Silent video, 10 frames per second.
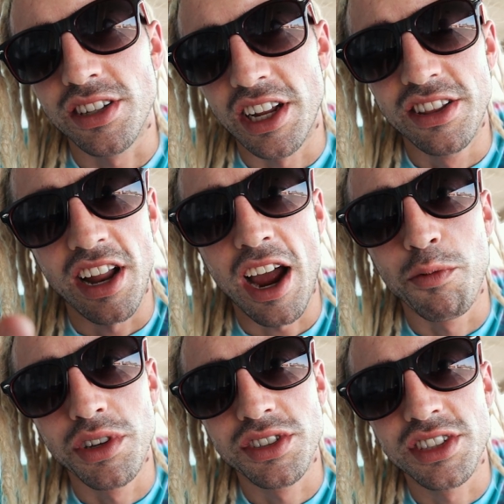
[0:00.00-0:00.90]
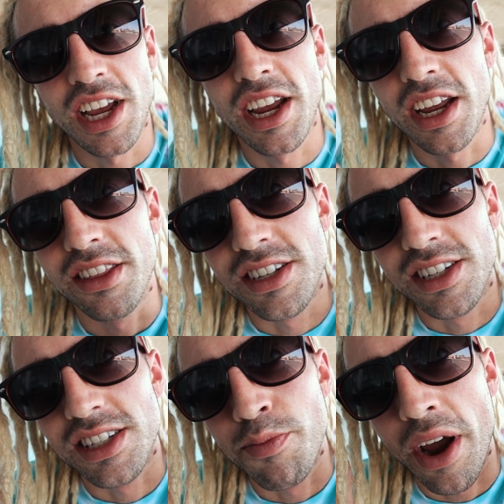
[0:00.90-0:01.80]
and I will say this
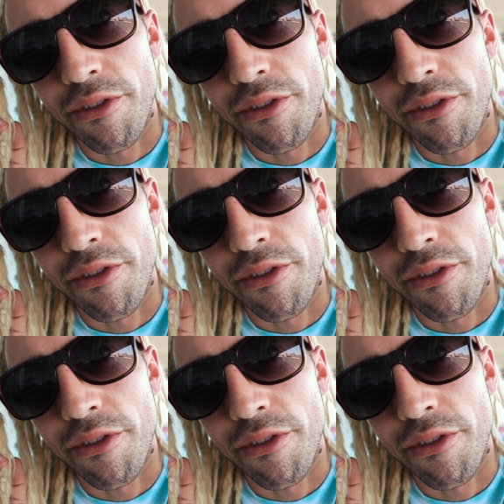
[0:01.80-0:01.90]
is my